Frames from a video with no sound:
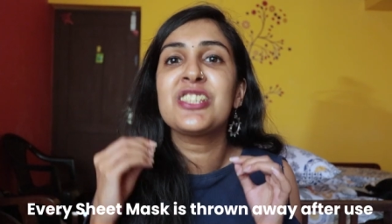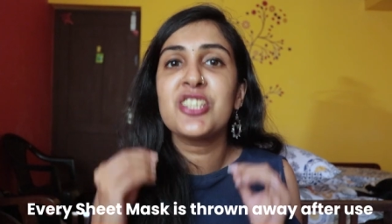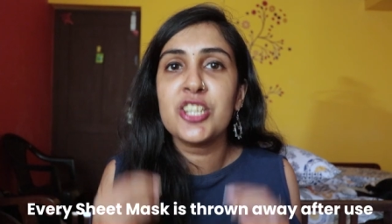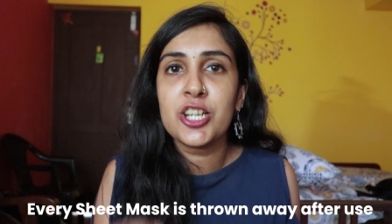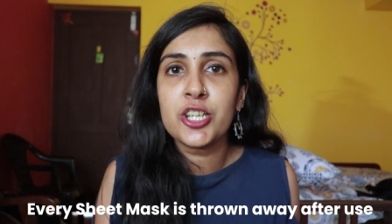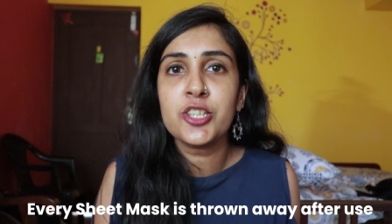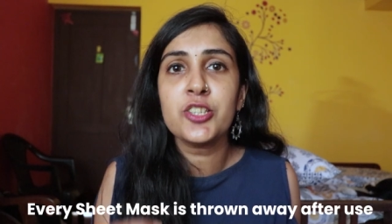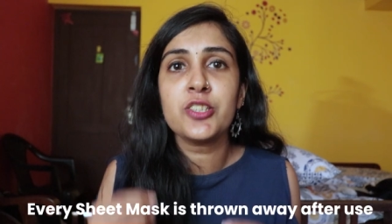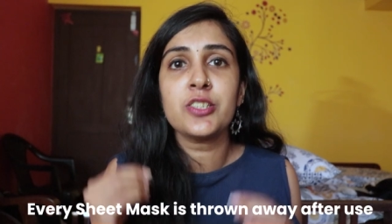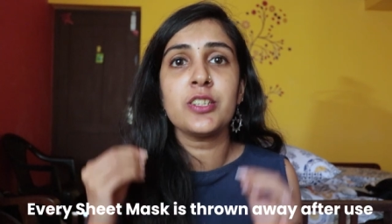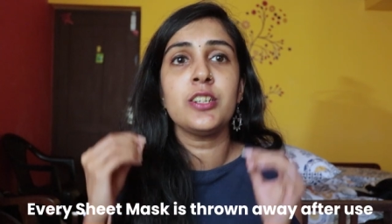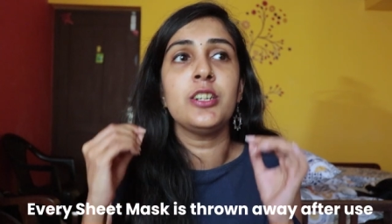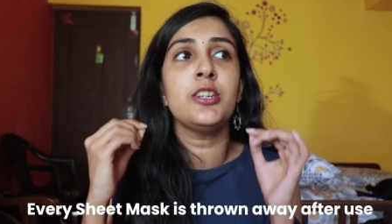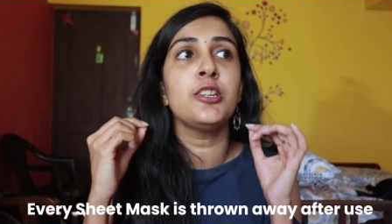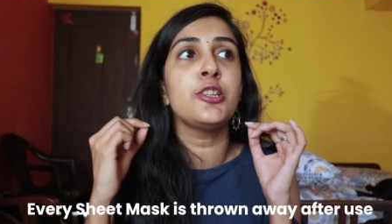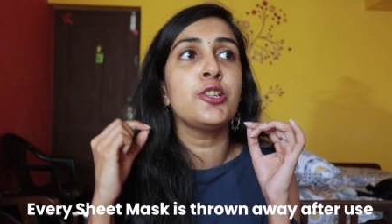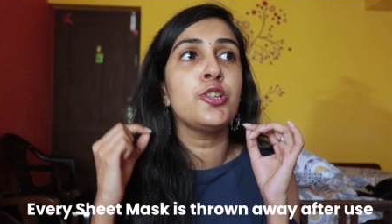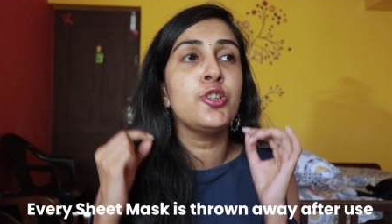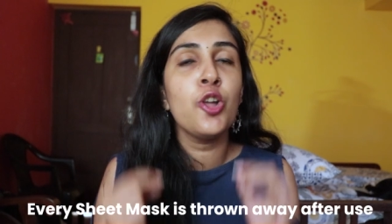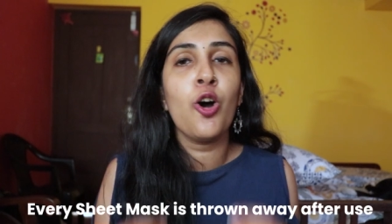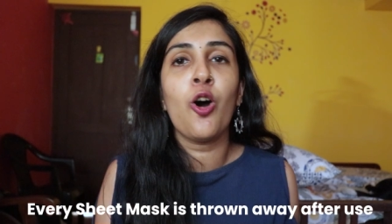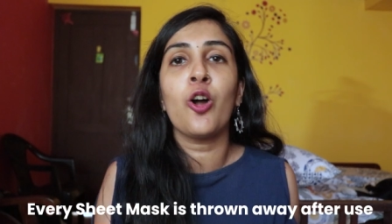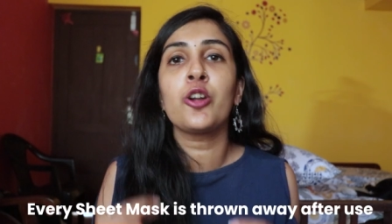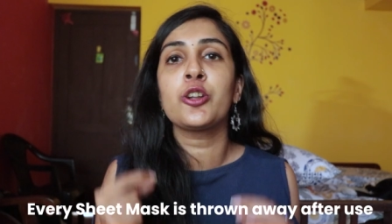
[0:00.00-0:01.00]
just a
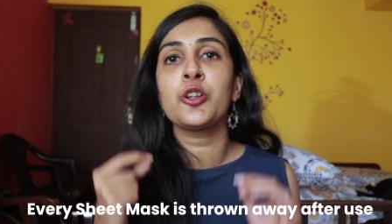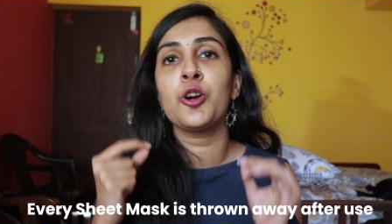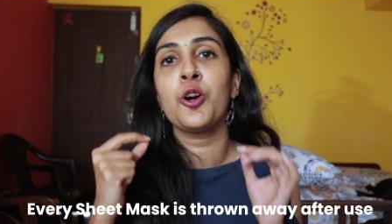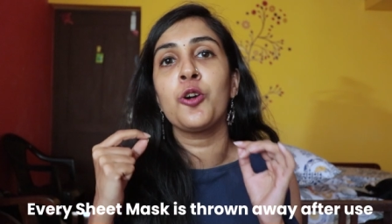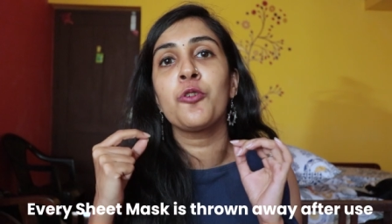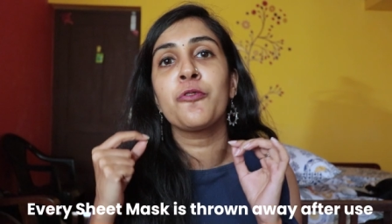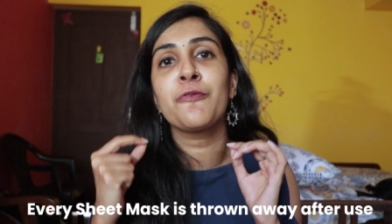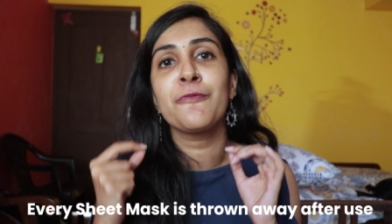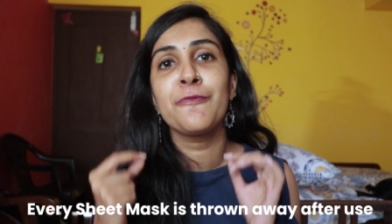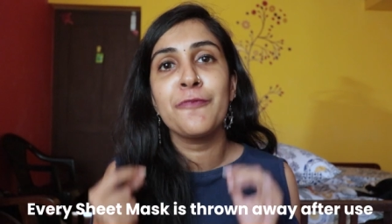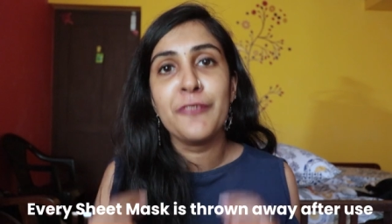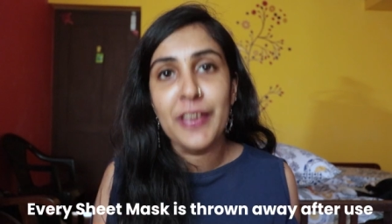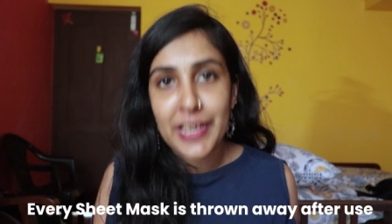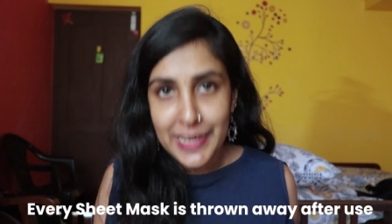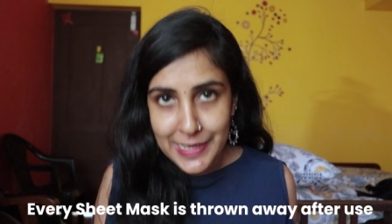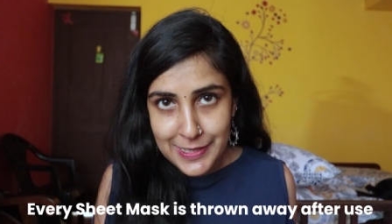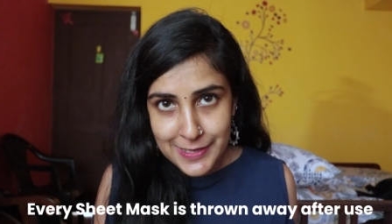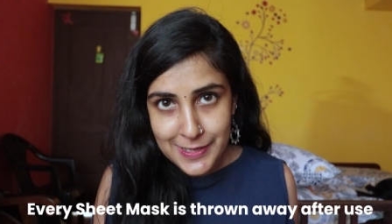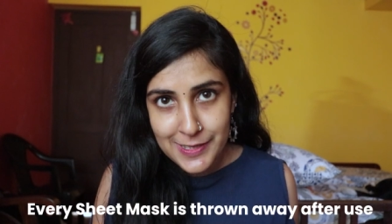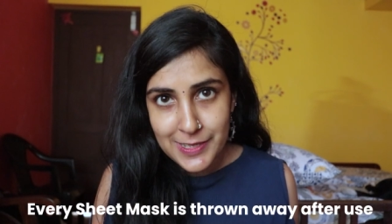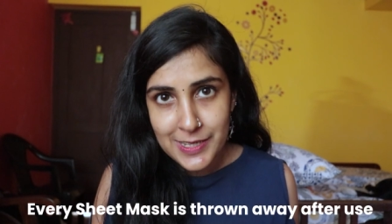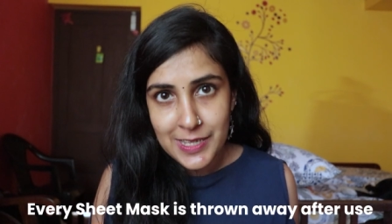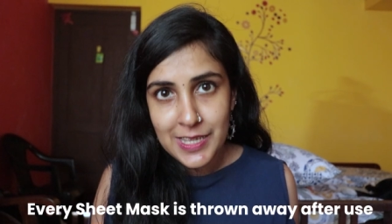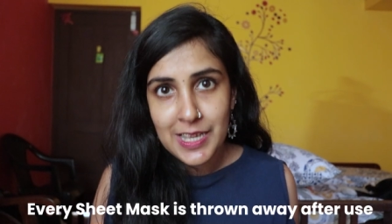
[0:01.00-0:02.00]
lot of
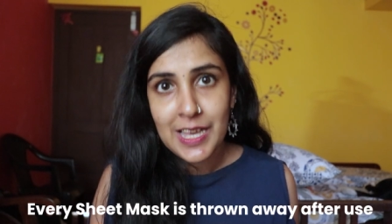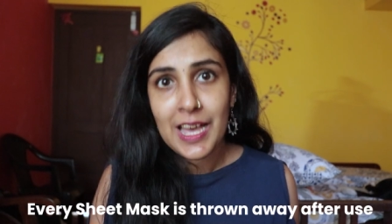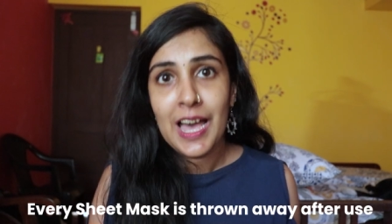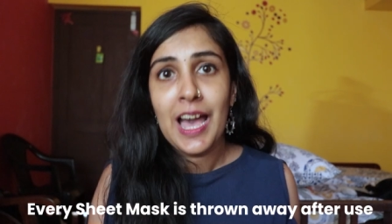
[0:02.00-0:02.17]
waste